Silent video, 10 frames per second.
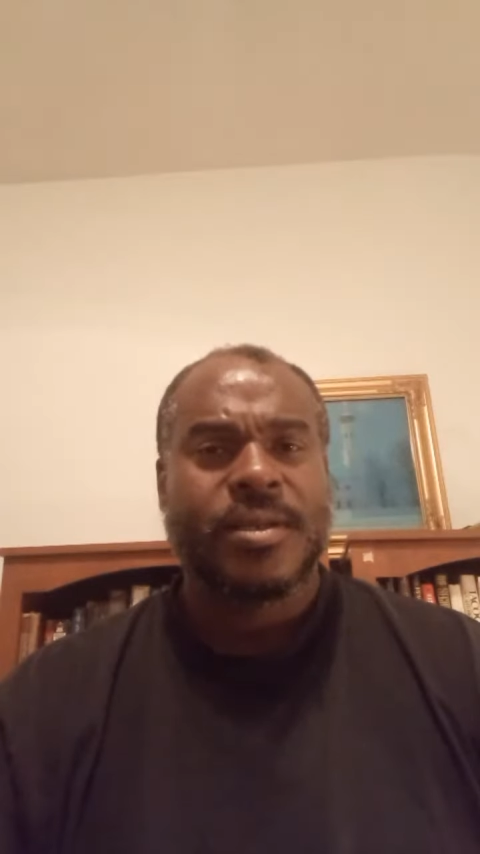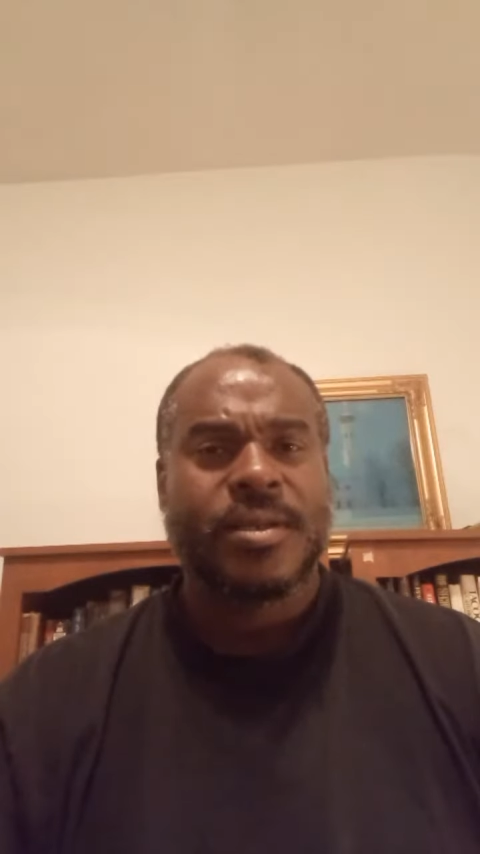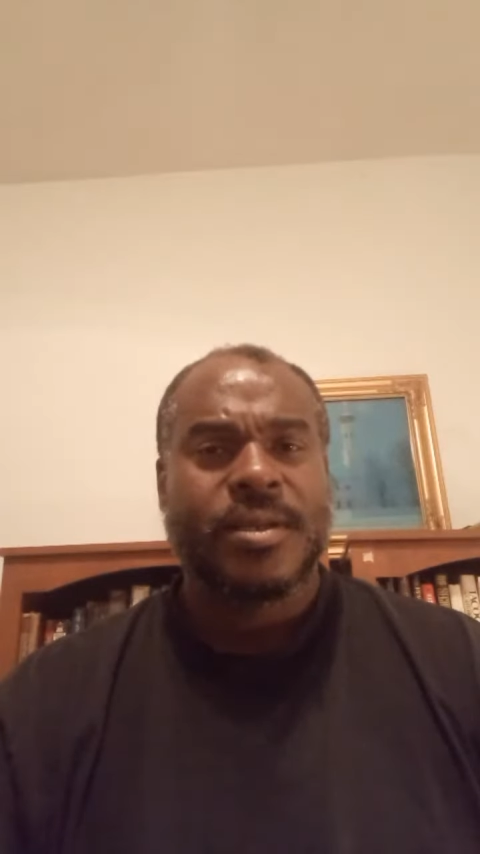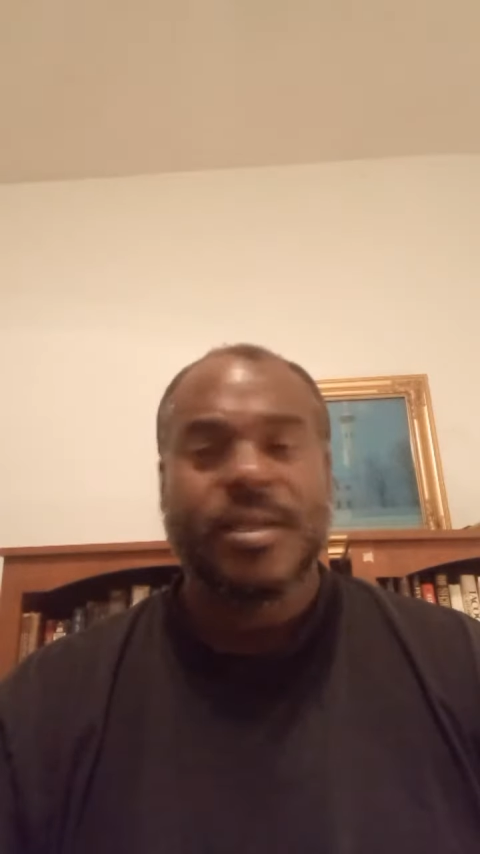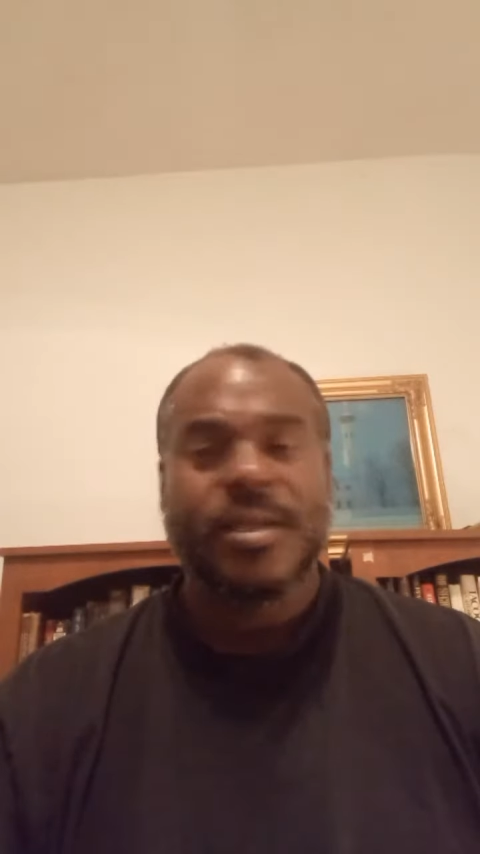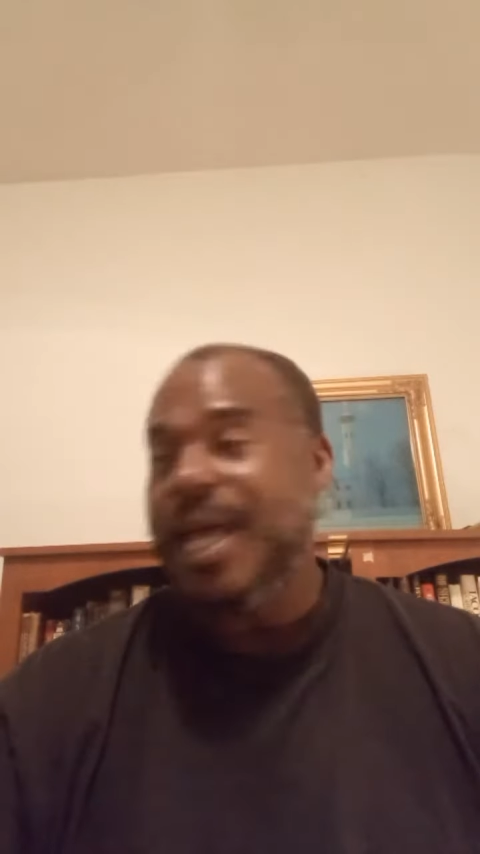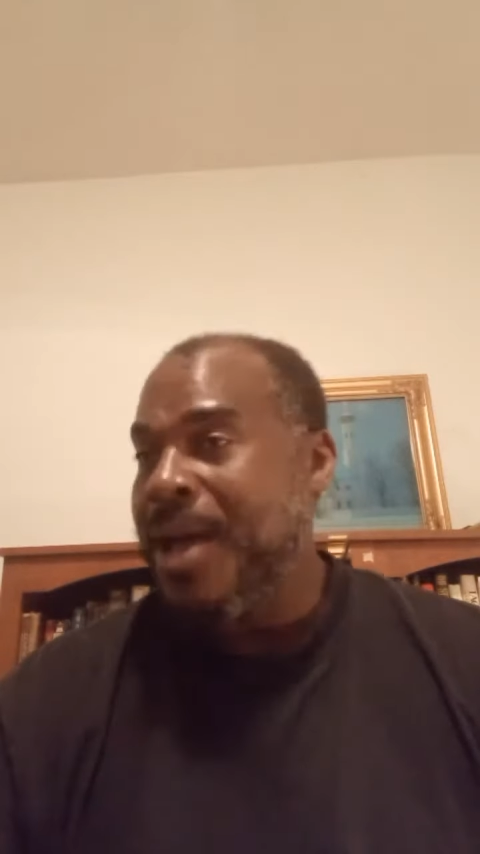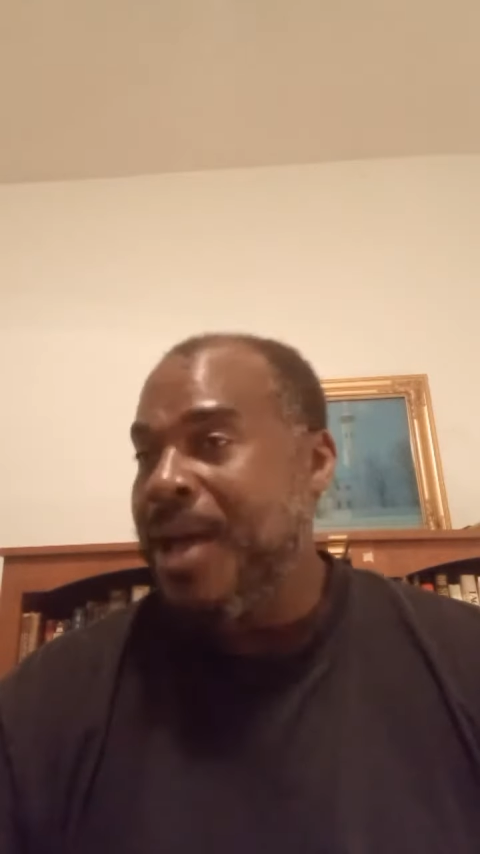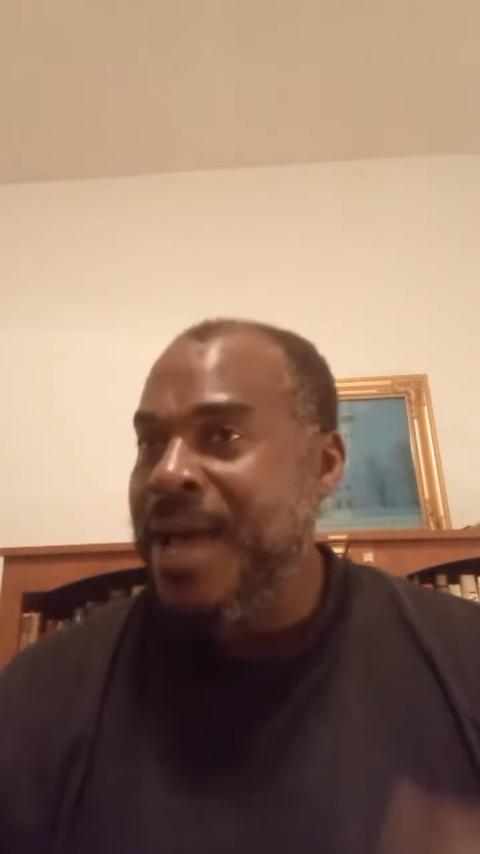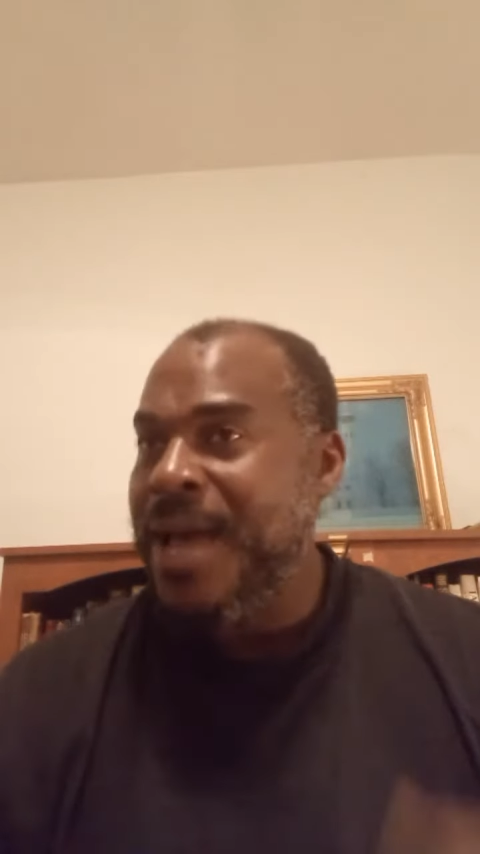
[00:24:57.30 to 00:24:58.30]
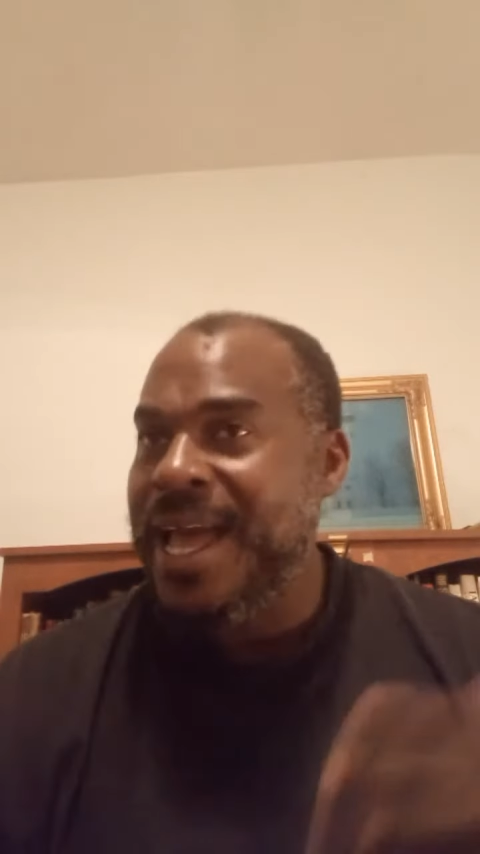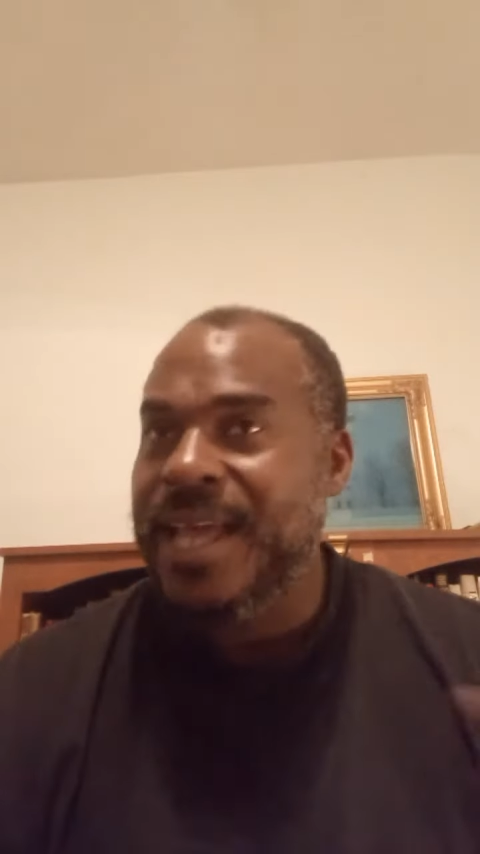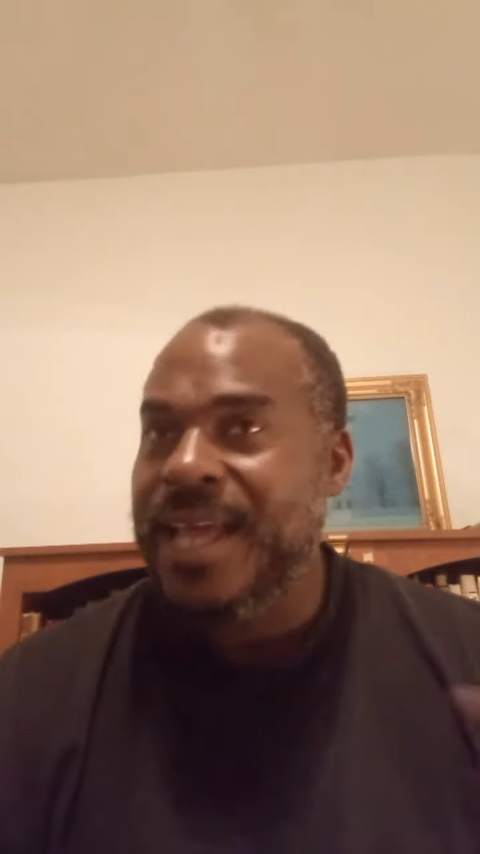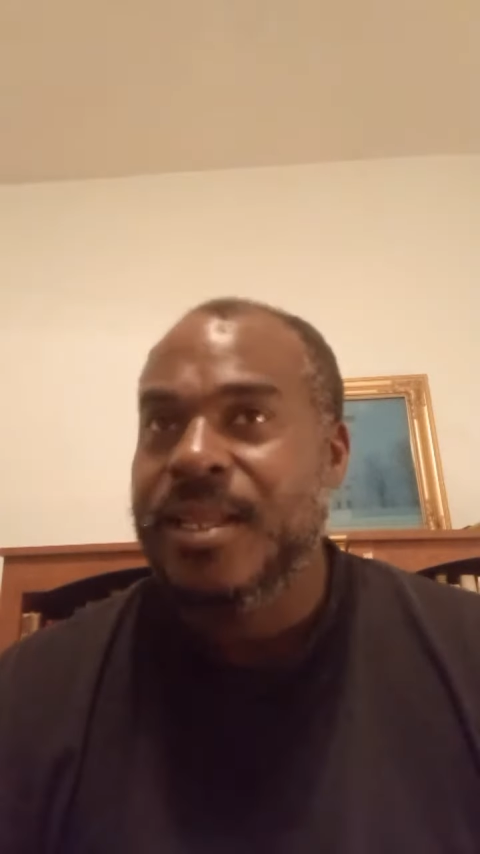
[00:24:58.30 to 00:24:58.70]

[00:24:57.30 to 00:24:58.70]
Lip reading: Now, in my mind,